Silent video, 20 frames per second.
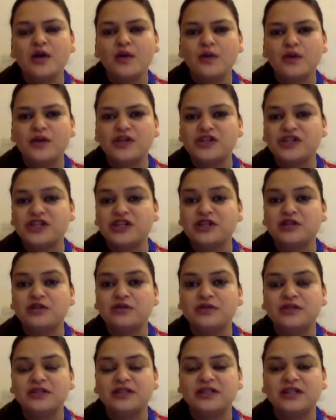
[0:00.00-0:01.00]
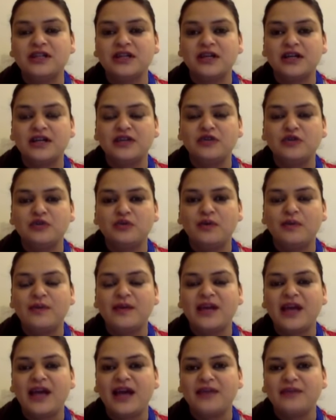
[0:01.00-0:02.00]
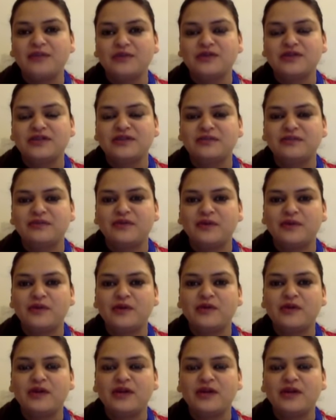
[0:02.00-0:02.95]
which included uh, Hindu women and Muslim women really